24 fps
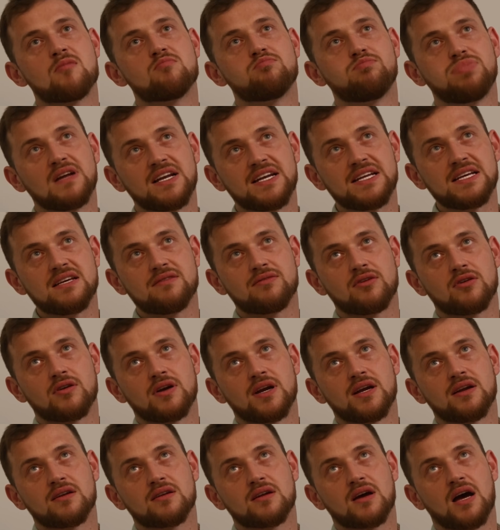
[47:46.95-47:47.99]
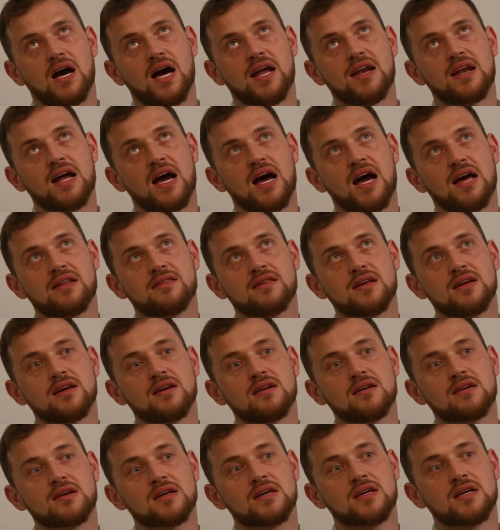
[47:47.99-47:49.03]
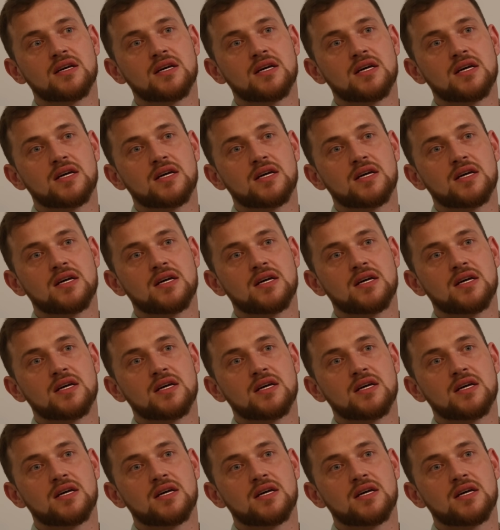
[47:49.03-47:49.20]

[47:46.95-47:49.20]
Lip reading: believer in. And I think